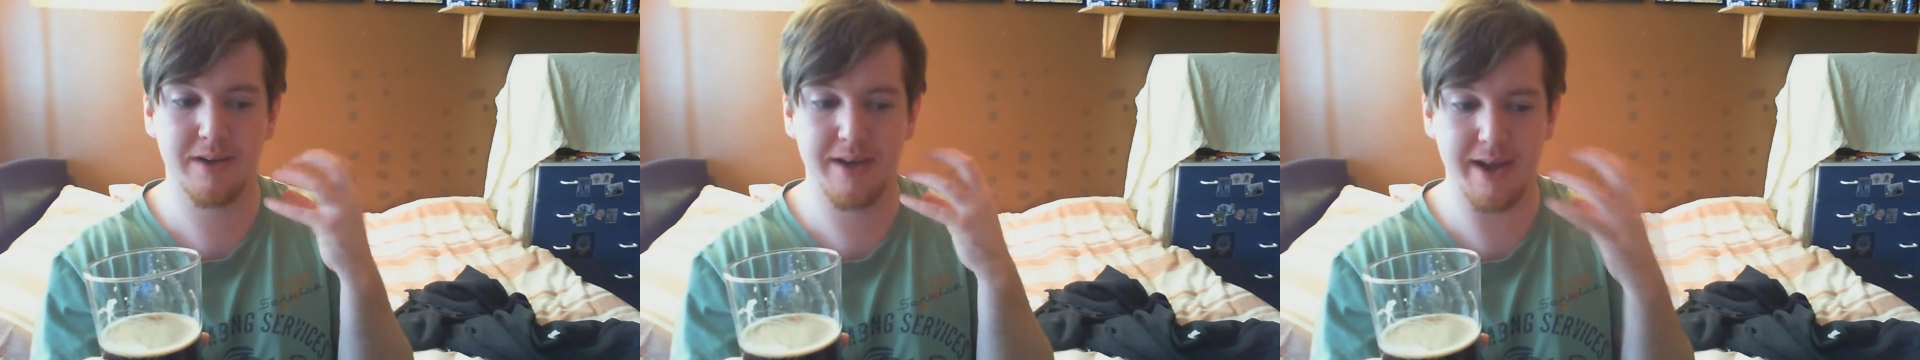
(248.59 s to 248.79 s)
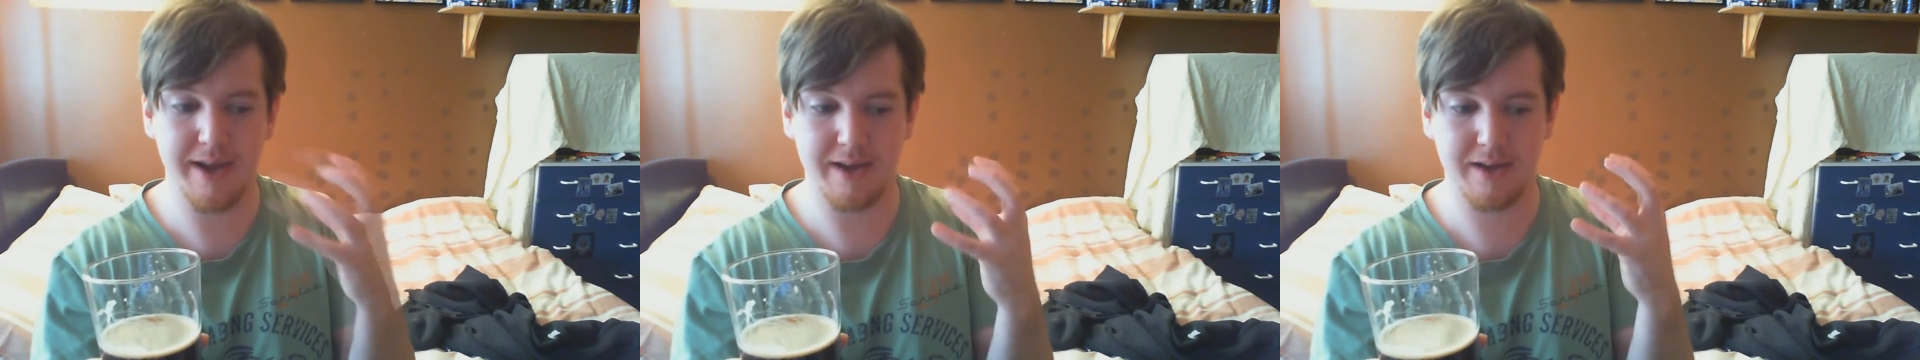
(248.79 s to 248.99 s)

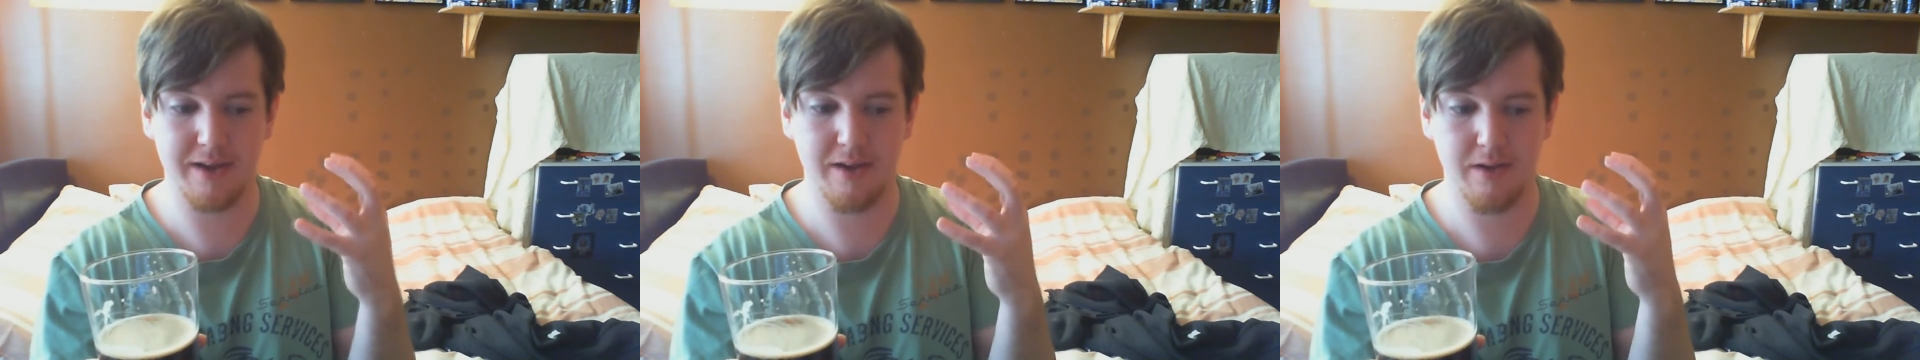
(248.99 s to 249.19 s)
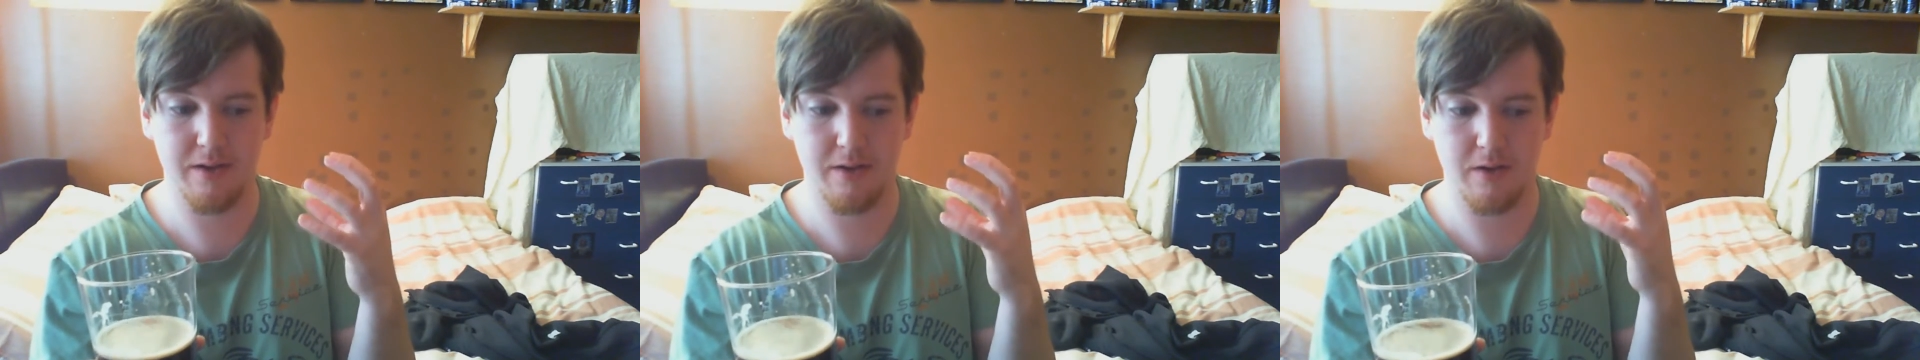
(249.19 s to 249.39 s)

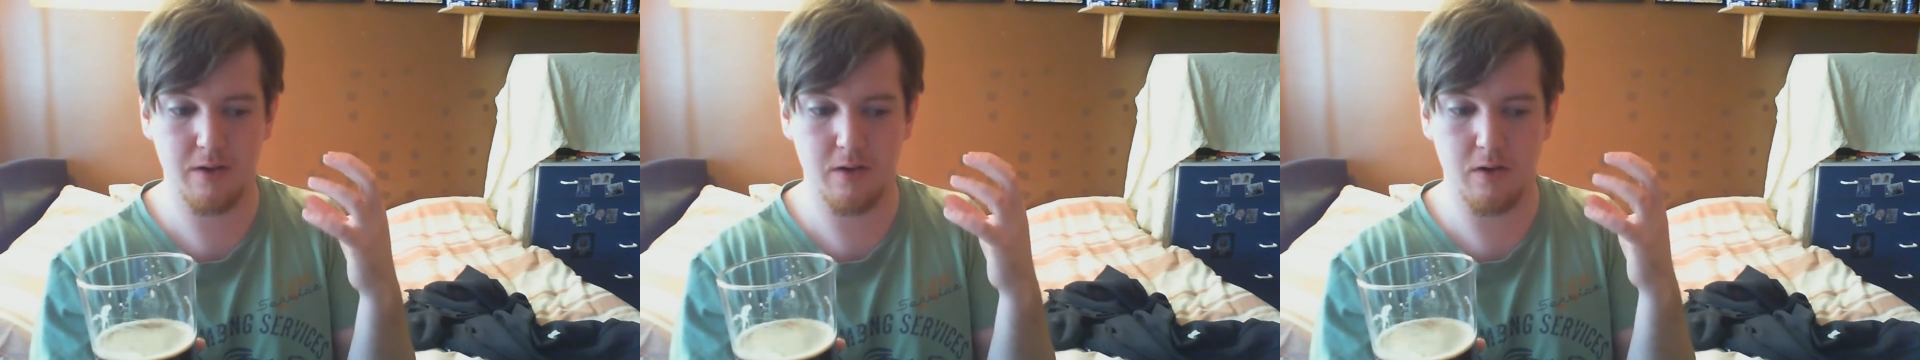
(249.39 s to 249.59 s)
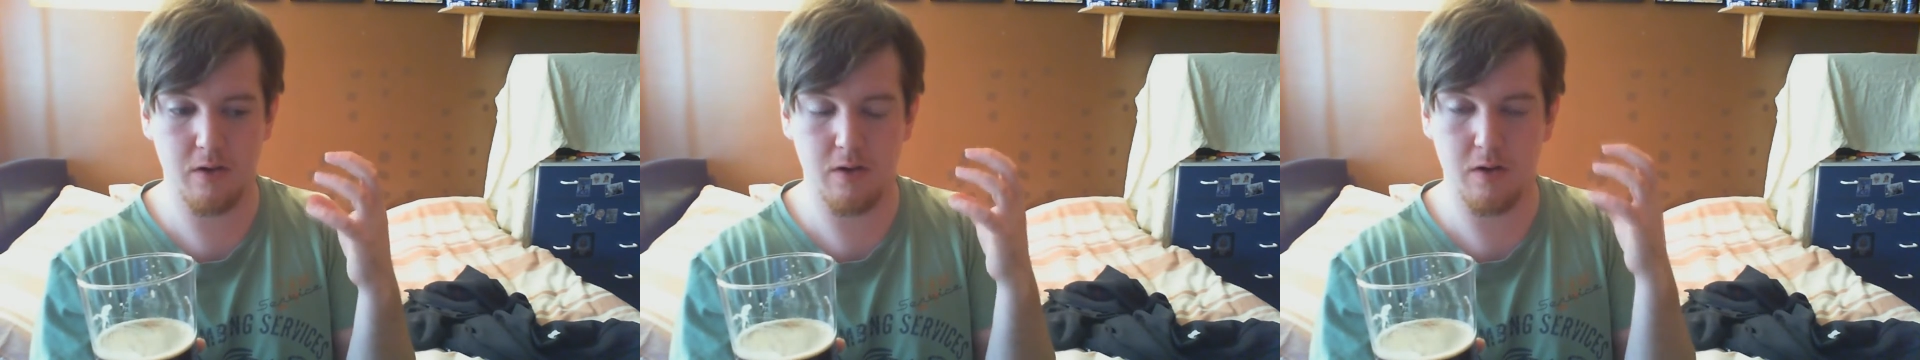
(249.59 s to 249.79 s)
kick
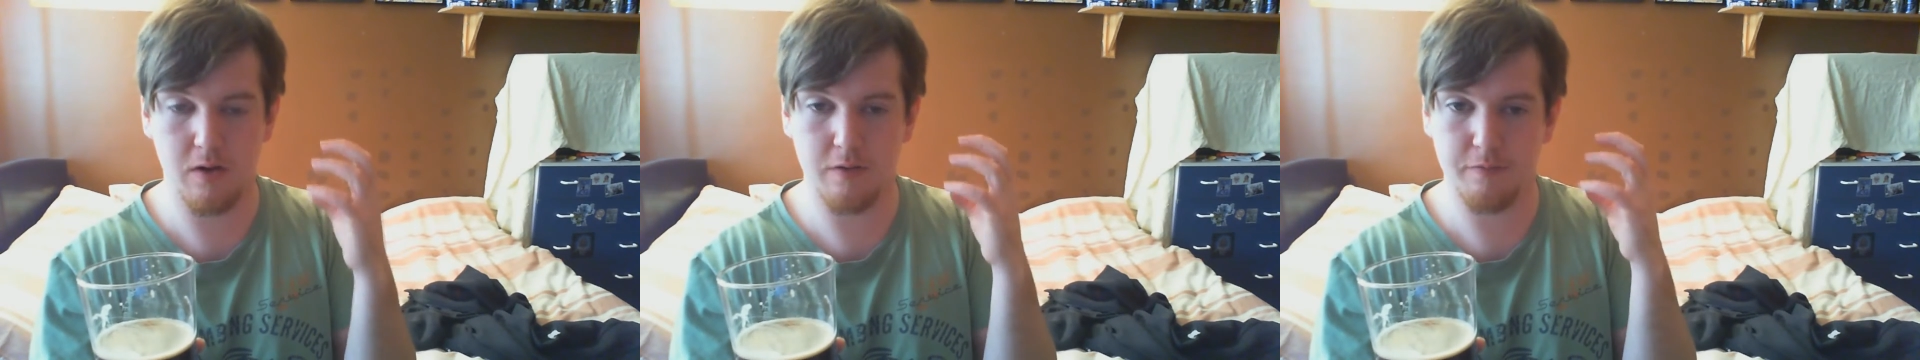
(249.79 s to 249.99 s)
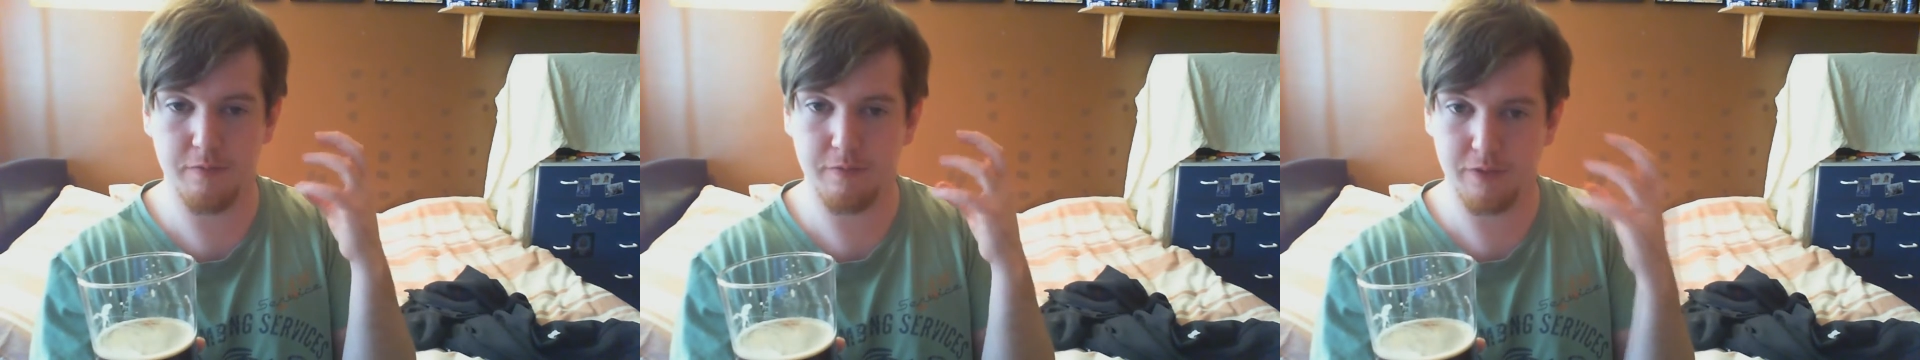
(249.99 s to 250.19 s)

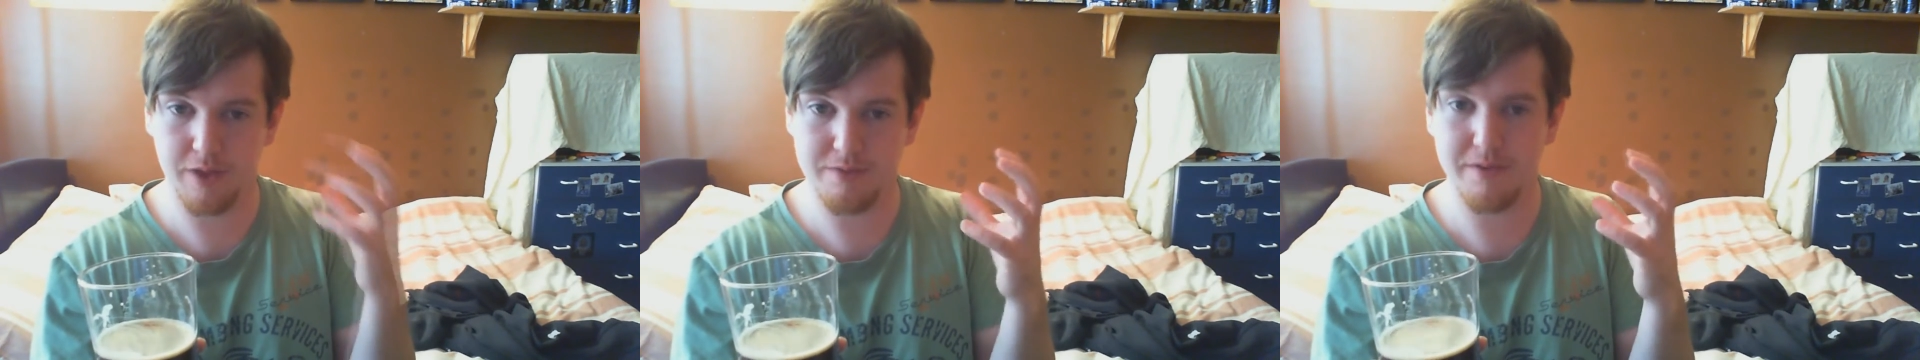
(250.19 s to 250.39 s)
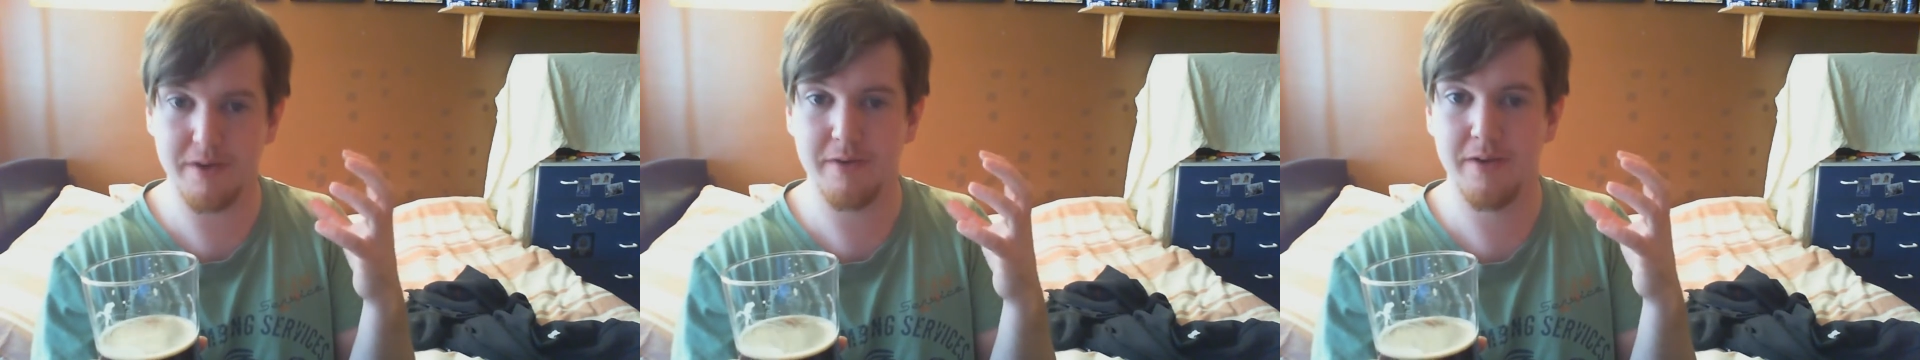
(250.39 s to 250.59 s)
of
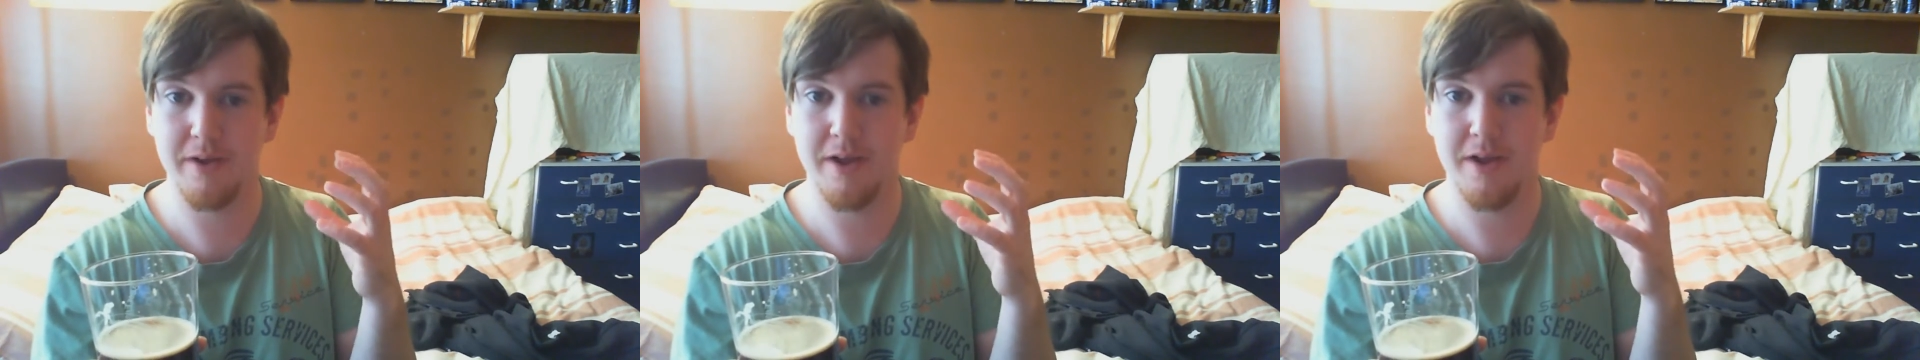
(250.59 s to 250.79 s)
flavour,